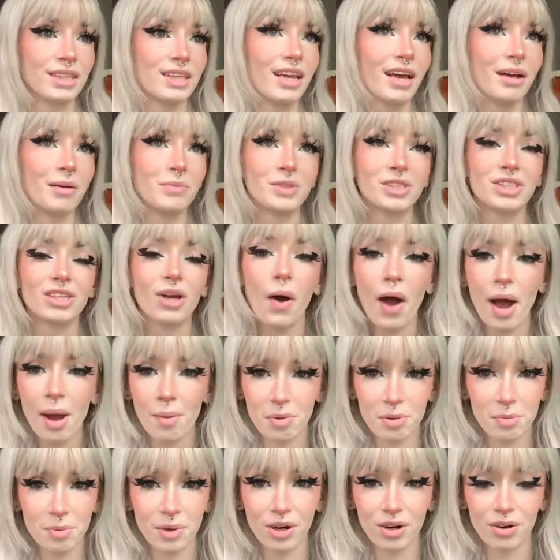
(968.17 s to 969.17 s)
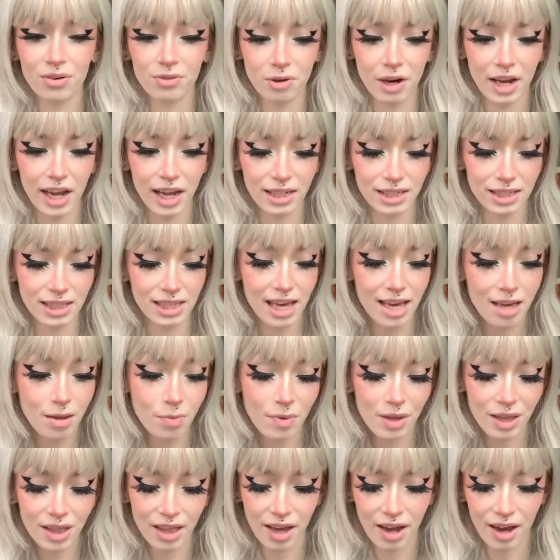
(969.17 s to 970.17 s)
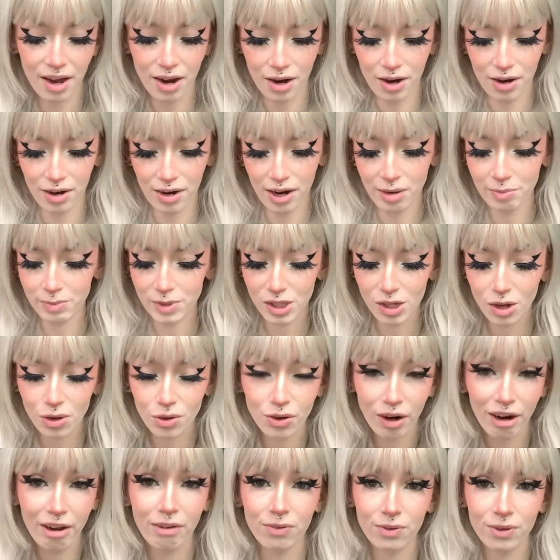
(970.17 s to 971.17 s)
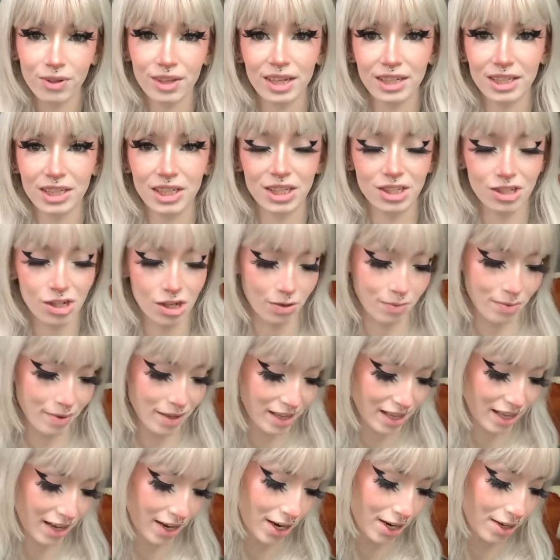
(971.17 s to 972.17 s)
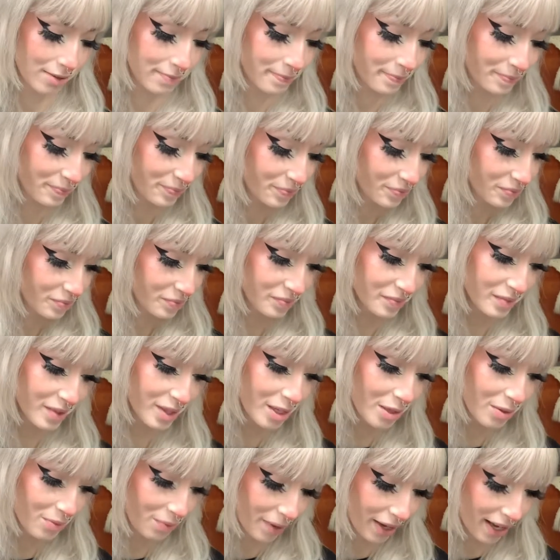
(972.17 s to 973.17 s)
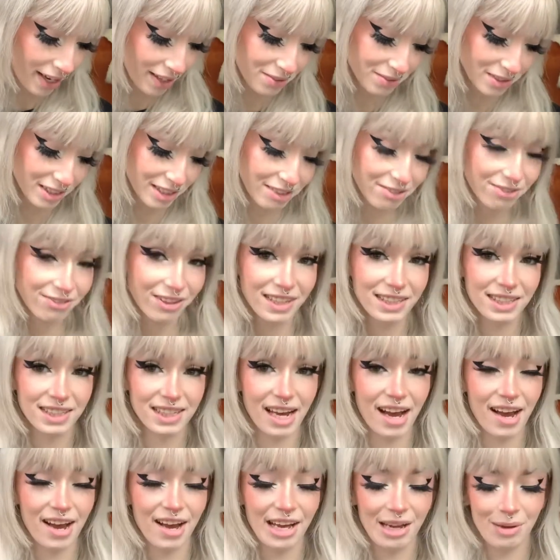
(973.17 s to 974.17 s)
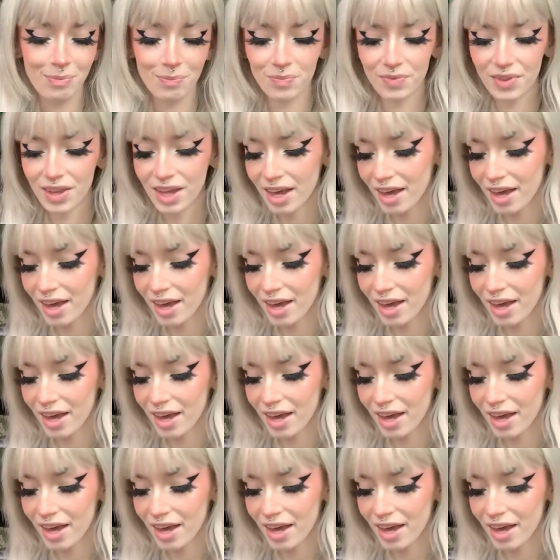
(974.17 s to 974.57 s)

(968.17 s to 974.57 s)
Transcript: I'm so happy my girlfriend got to take me there. I'm so grateful that she took me there. We had a really fun time.